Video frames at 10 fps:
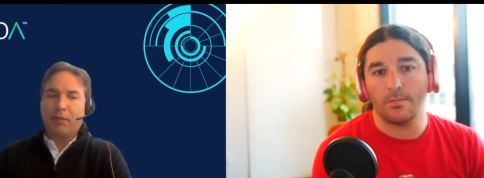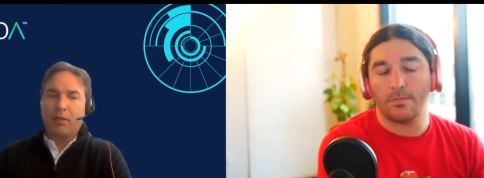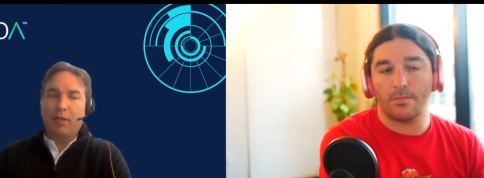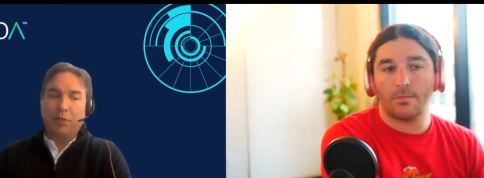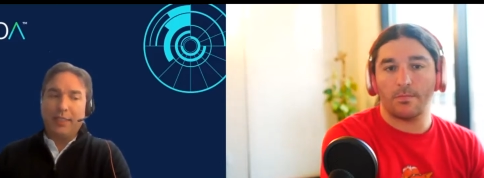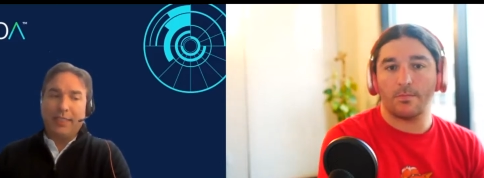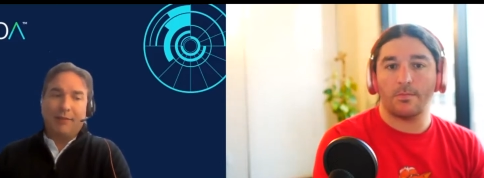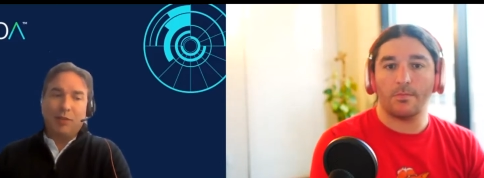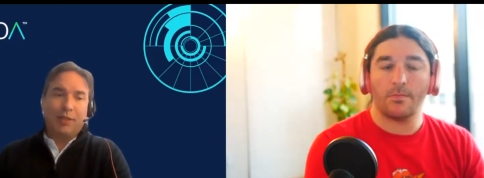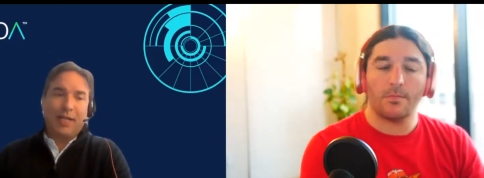Speaker 1: uh, really to have
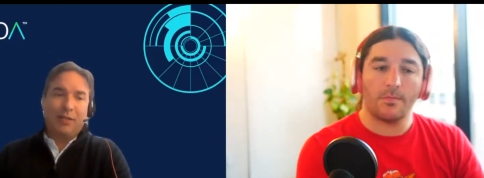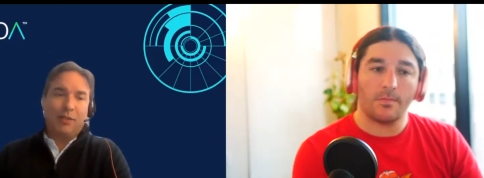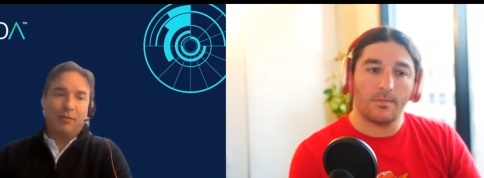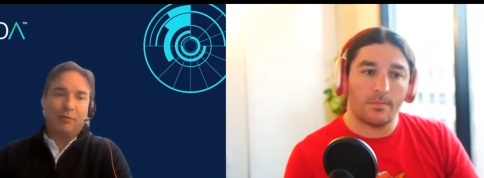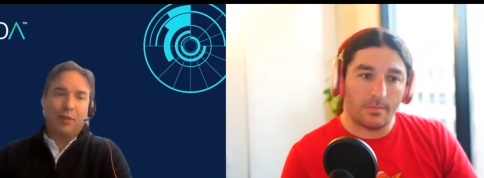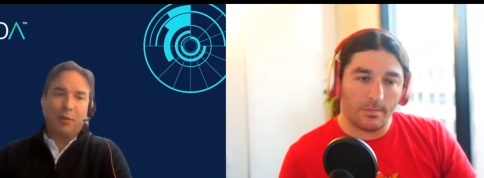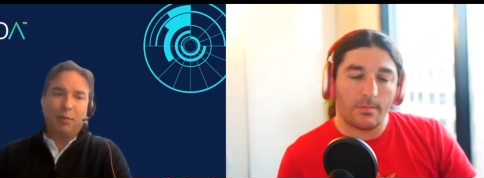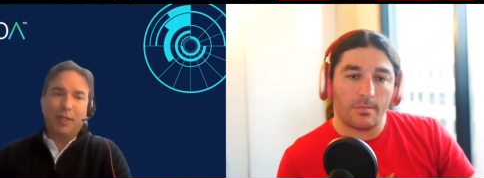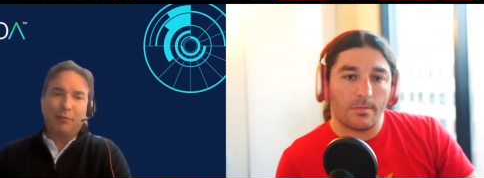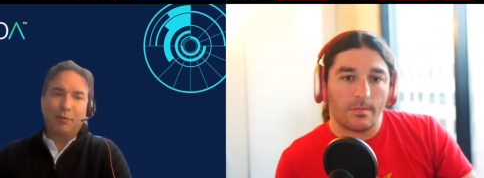a strategy for all the
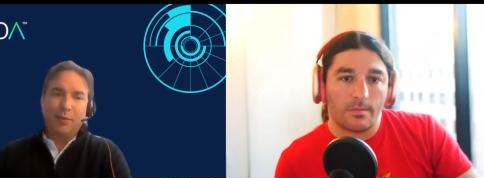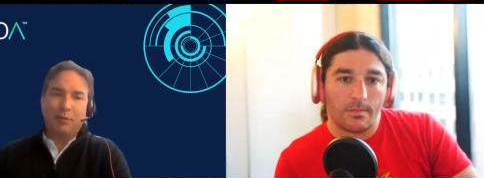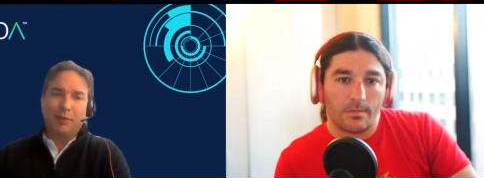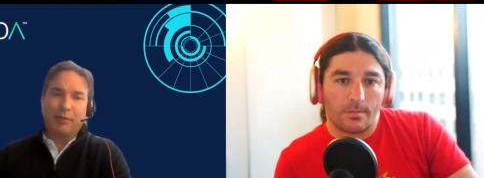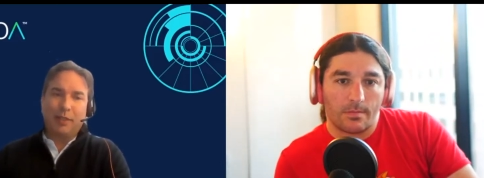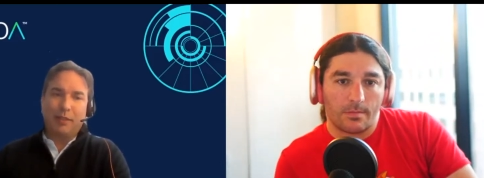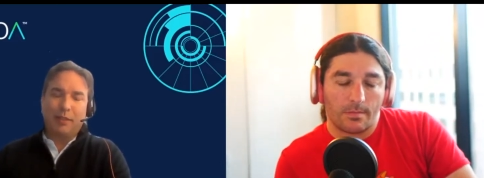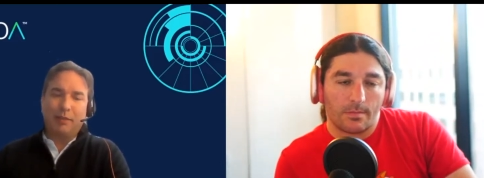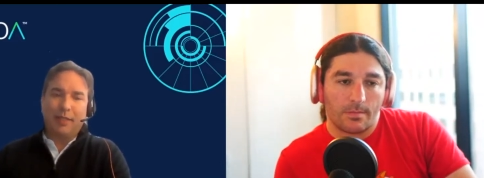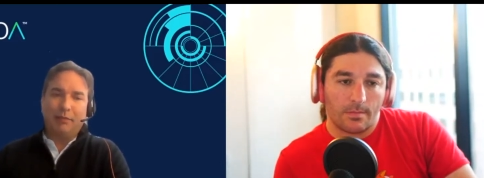platforms that were out there
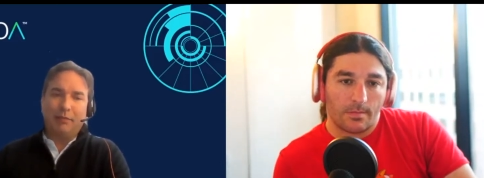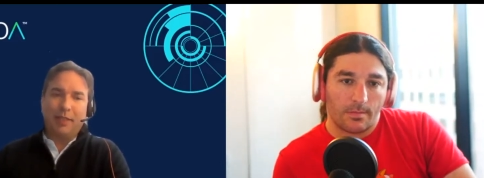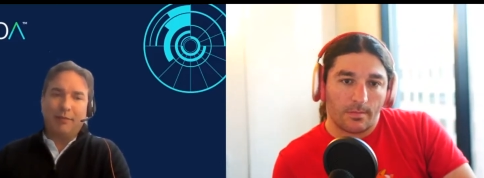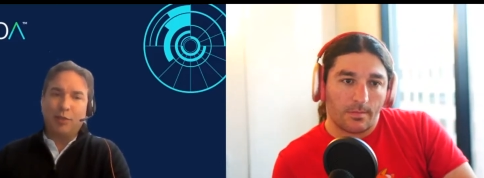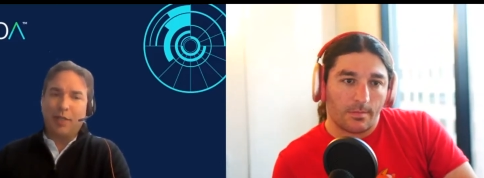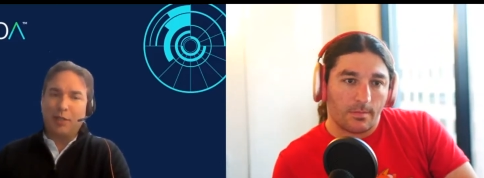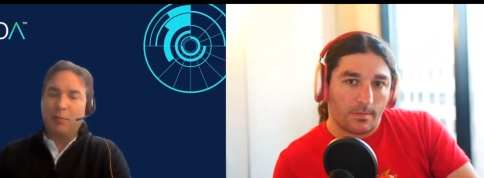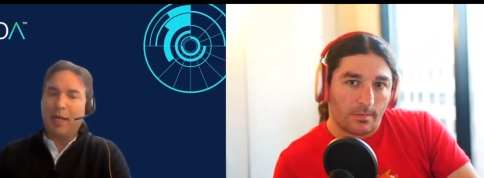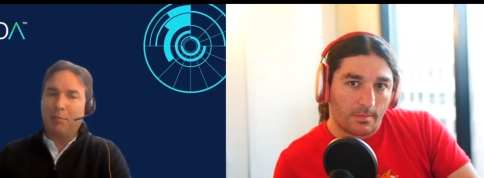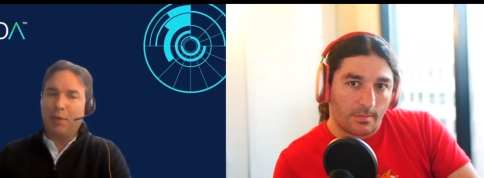and, and have a strategy
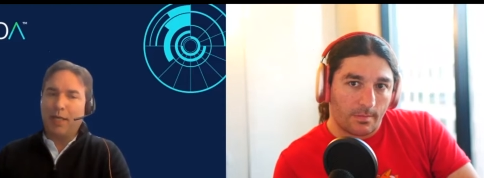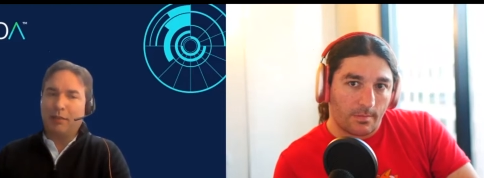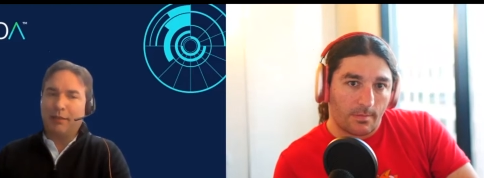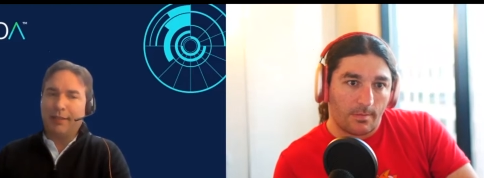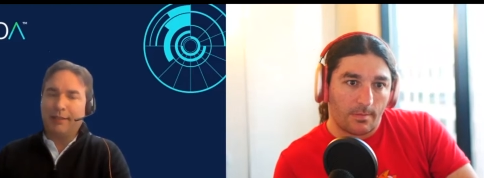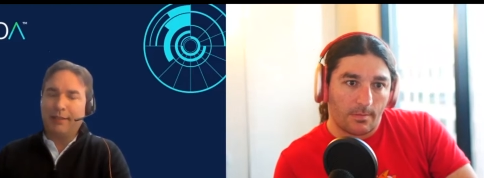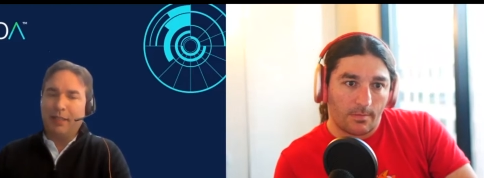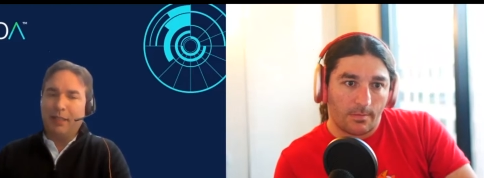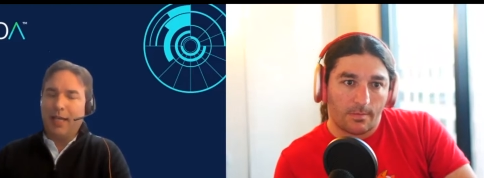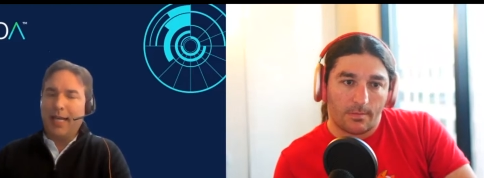by product line.
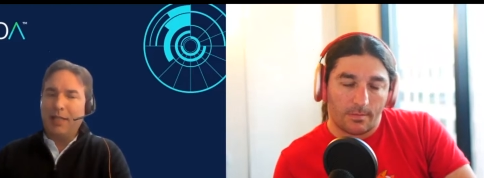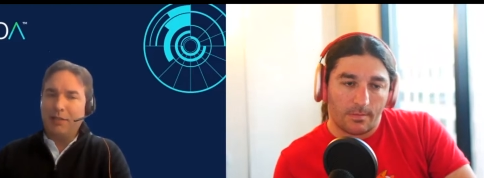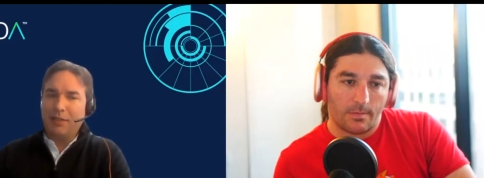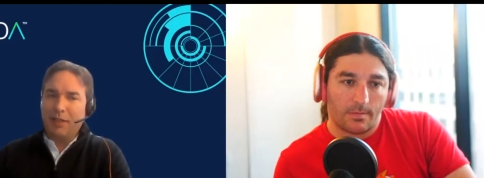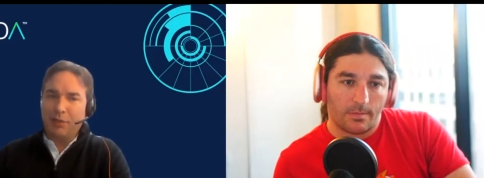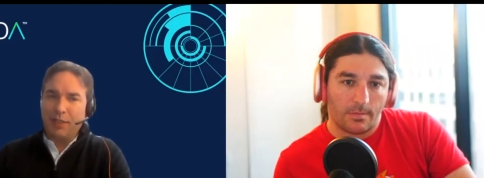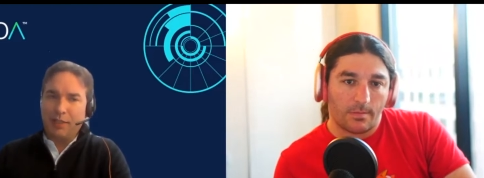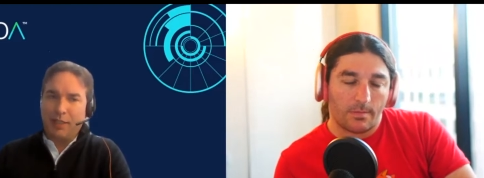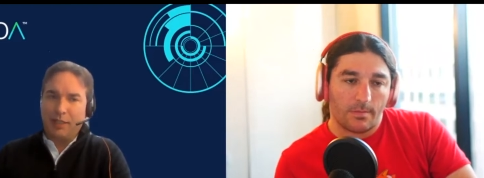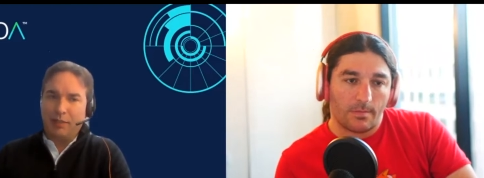I discovered
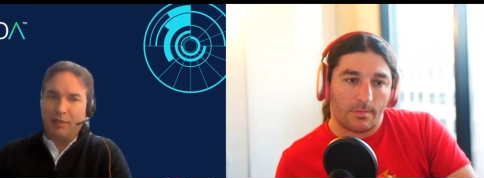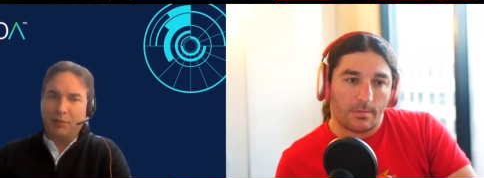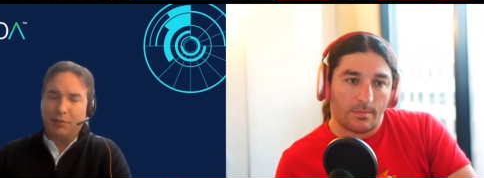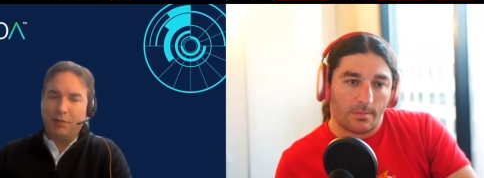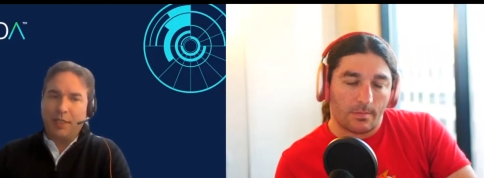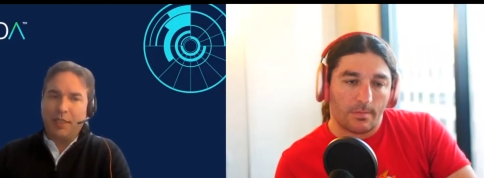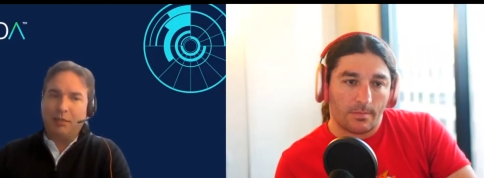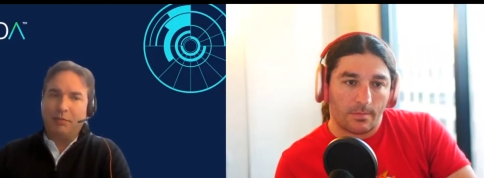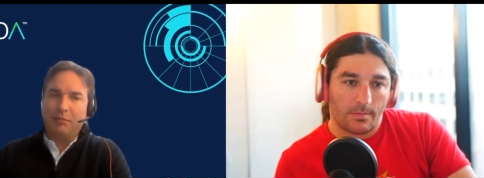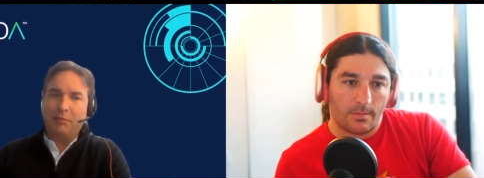Instanda through
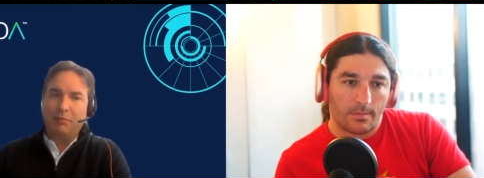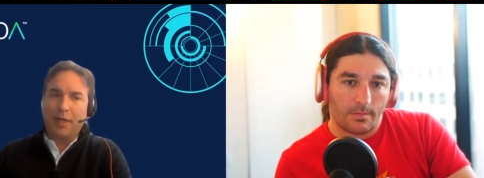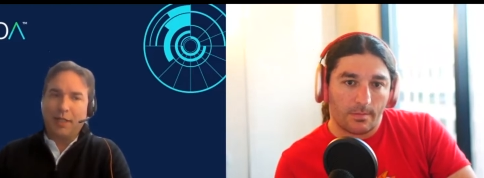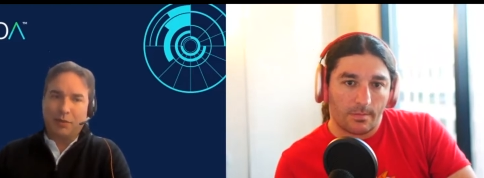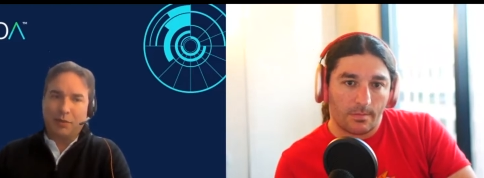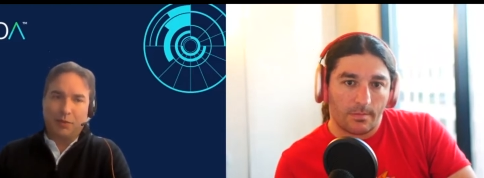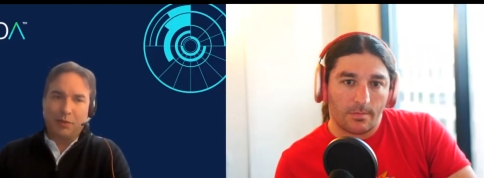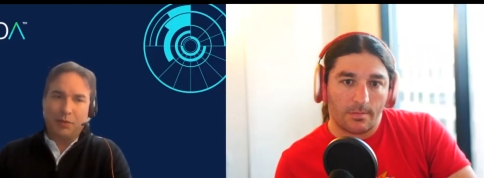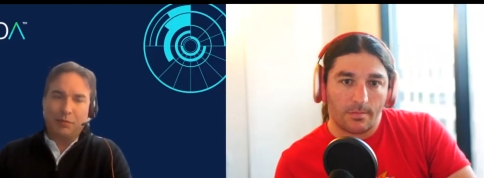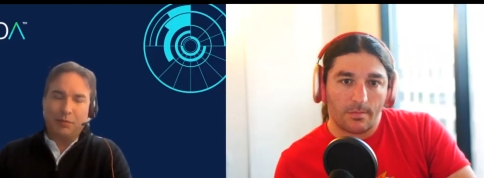a product
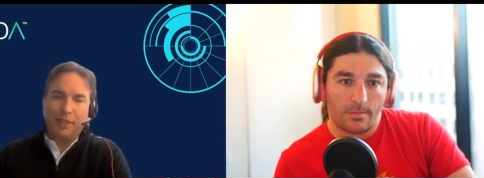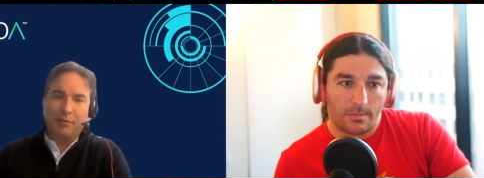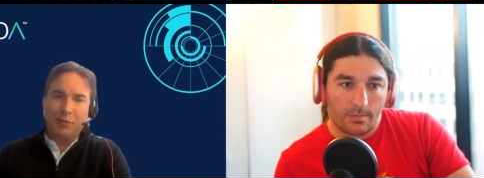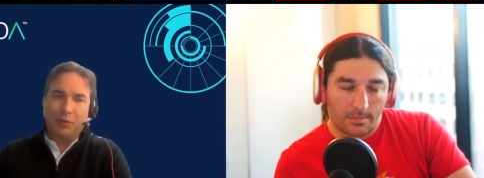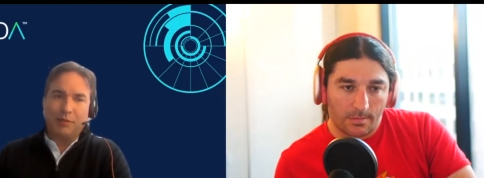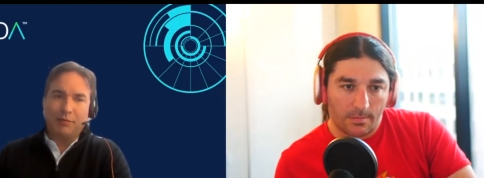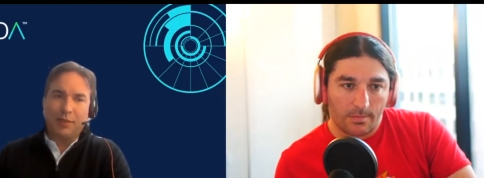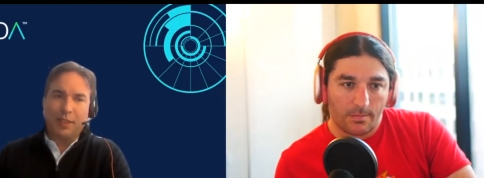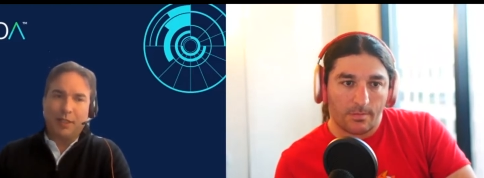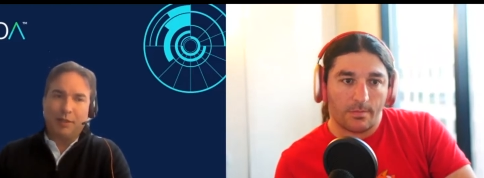search when I was working for
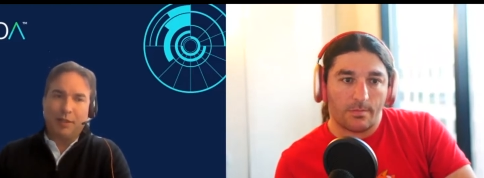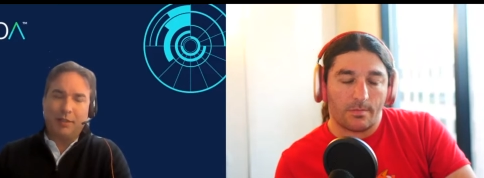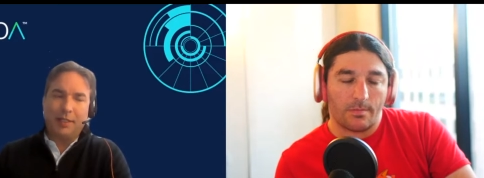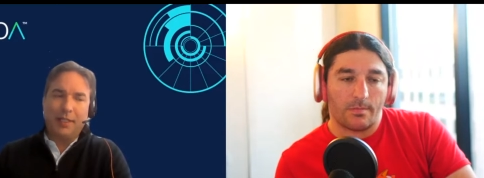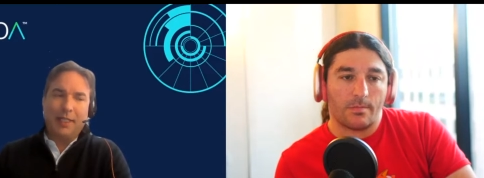a carrier.